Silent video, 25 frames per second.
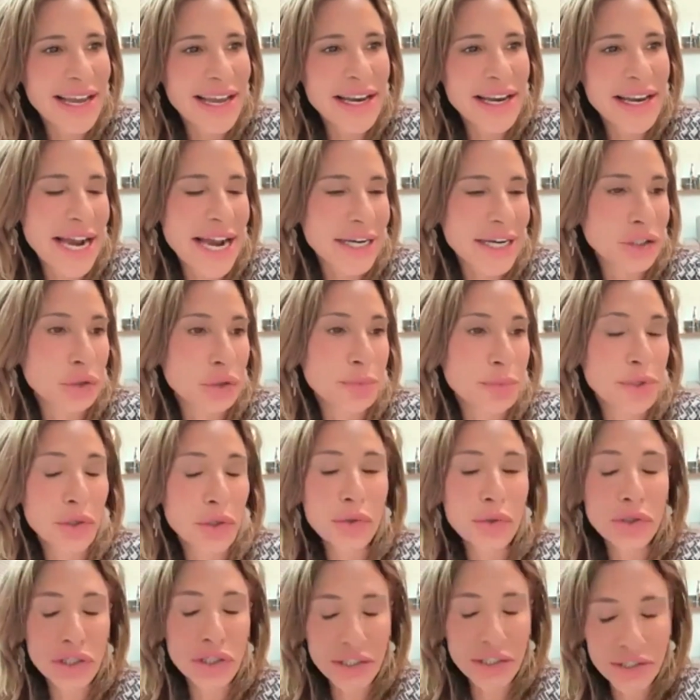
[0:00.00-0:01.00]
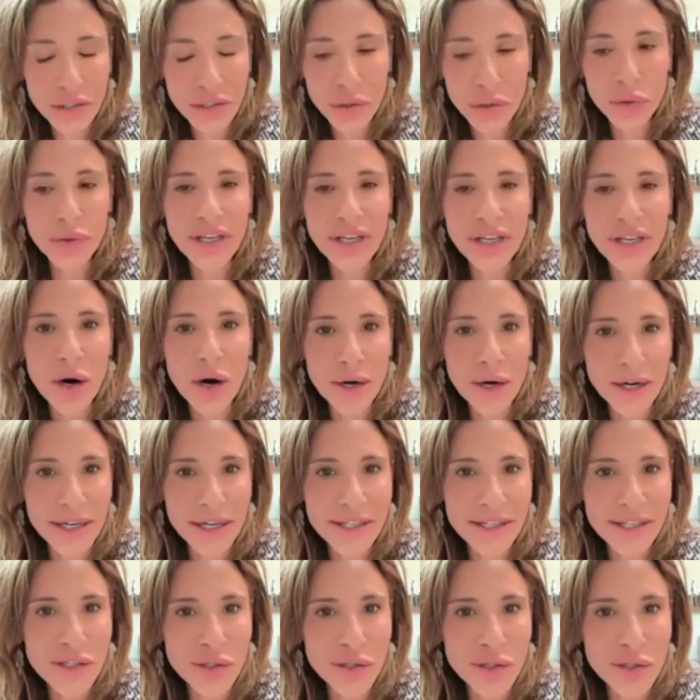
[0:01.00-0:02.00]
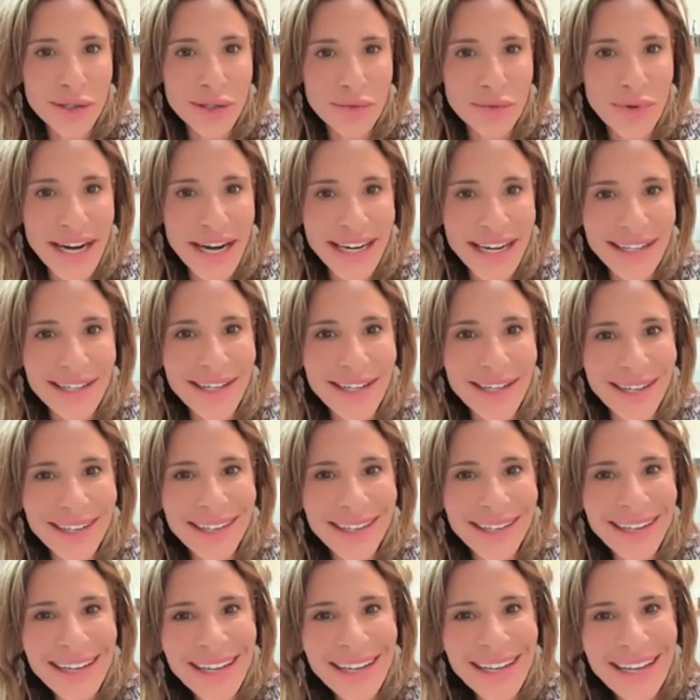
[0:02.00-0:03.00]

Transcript: an attribution to the artist or writer.